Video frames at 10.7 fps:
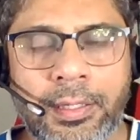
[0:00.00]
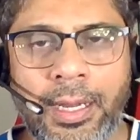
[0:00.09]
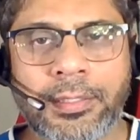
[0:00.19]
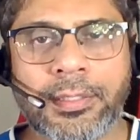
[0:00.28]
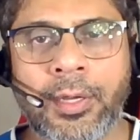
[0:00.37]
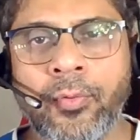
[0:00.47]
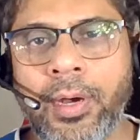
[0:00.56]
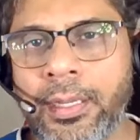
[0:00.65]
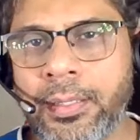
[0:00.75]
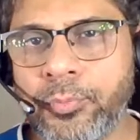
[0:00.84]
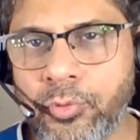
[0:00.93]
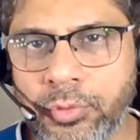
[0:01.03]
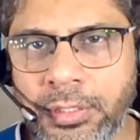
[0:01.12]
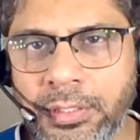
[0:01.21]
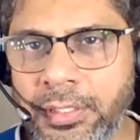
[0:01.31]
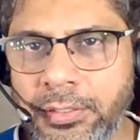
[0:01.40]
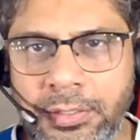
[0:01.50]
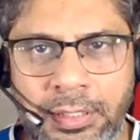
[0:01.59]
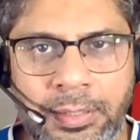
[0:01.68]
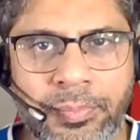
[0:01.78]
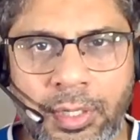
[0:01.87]
Right now I am using the
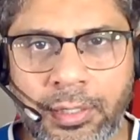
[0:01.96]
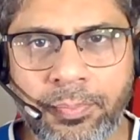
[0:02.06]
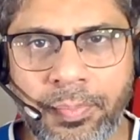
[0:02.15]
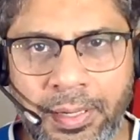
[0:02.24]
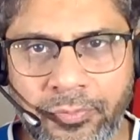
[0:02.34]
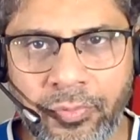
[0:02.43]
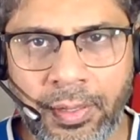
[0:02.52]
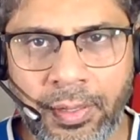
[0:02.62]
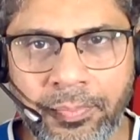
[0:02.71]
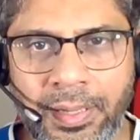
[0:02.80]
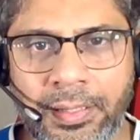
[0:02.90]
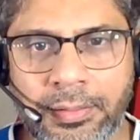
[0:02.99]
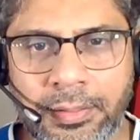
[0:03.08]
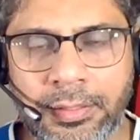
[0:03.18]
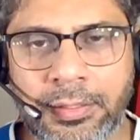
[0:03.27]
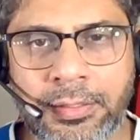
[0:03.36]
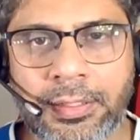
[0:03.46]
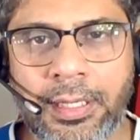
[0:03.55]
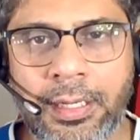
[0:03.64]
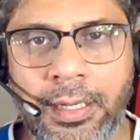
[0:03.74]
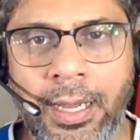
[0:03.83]
StreamYard platform and this is
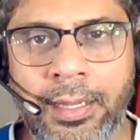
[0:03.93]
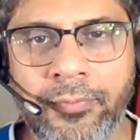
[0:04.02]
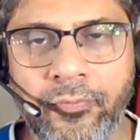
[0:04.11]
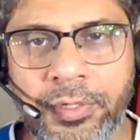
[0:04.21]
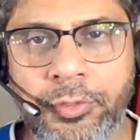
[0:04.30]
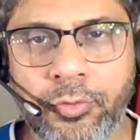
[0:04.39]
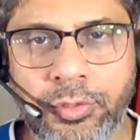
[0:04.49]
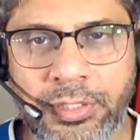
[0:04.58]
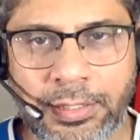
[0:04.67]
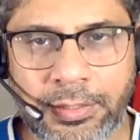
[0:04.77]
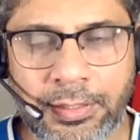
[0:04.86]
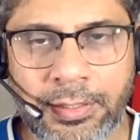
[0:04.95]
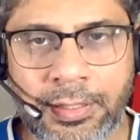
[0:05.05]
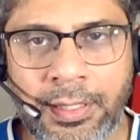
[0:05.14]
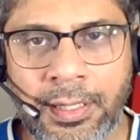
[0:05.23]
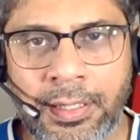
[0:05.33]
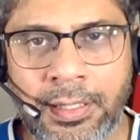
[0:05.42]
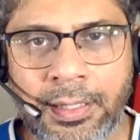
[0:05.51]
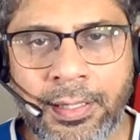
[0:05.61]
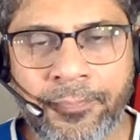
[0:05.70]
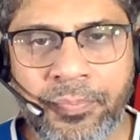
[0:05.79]
a live video session.
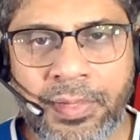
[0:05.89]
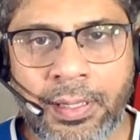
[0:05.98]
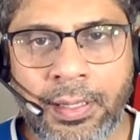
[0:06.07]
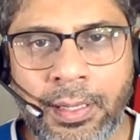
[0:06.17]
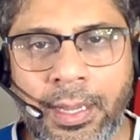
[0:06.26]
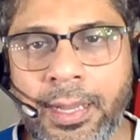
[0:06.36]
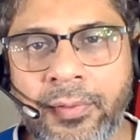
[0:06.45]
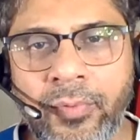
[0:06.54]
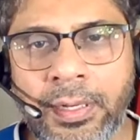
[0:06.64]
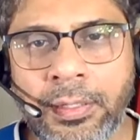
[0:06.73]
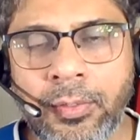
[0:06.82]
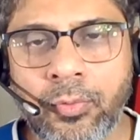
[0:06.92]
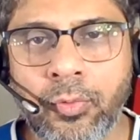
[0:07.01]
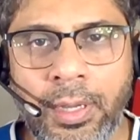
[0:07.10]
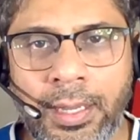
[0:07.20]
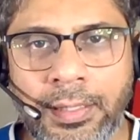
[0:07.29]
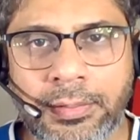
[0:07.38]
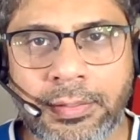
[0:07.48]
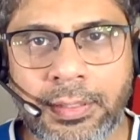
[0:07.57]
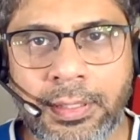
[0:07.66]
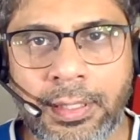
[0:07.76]
Anyone who
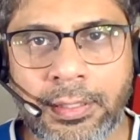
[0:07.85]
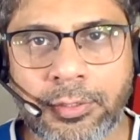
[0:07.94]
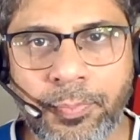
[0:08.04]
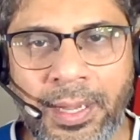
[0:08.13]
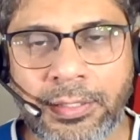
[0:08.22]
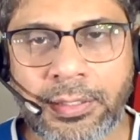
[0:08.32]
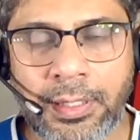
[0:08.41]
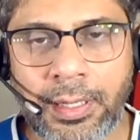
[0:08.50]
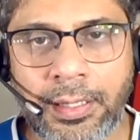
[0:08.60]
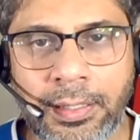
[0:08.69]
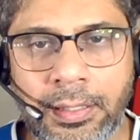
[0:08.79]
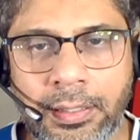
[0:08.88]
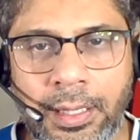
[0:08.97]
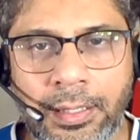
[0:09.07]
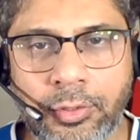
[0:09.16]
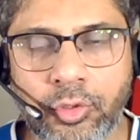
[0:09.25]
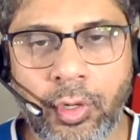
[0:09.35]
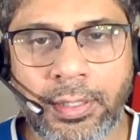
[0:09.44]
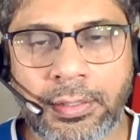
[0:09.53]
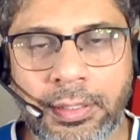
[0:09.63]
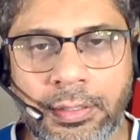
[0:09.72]
has a special link can
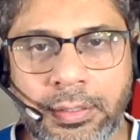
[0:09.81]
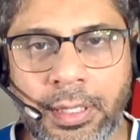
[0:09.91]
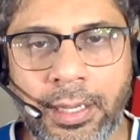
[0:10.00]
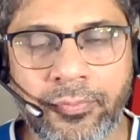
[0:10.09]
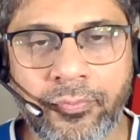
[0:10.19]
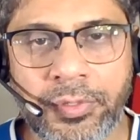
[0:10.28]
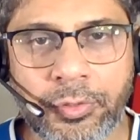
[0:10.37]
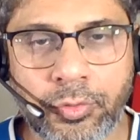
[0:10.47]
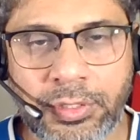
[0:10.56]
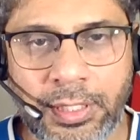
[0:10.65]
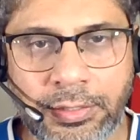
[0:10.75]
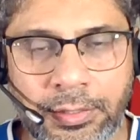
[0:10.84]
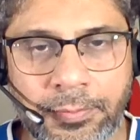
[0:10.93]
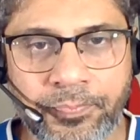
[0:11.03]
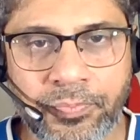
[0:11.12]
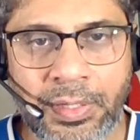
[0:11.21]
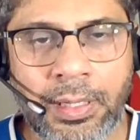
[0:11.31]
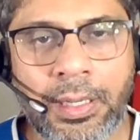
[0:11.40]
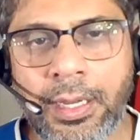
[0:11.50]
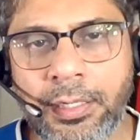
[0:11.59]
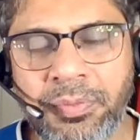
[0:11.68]
join this live video session
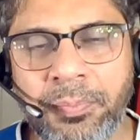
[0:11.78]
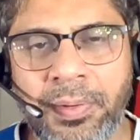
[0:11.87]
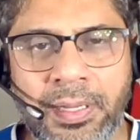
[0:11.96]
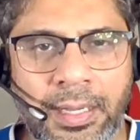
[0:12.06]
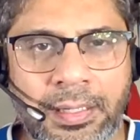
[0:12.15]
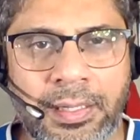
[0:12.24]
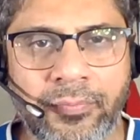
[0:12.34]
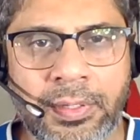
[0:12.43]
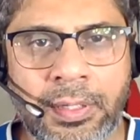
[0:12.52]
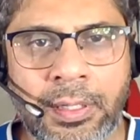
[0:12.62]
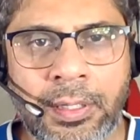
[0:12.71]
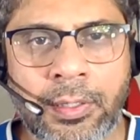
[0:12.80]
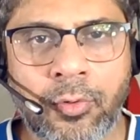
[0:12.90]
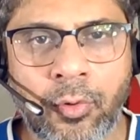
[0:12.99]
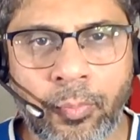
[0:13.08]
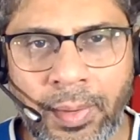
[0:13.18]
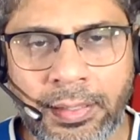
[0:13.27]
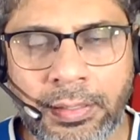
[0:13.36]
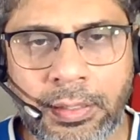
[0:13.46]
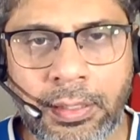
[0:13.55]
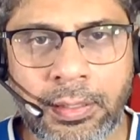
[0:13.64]
and people can even
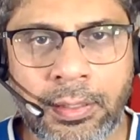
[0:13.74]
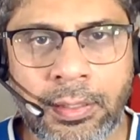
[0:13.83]
comment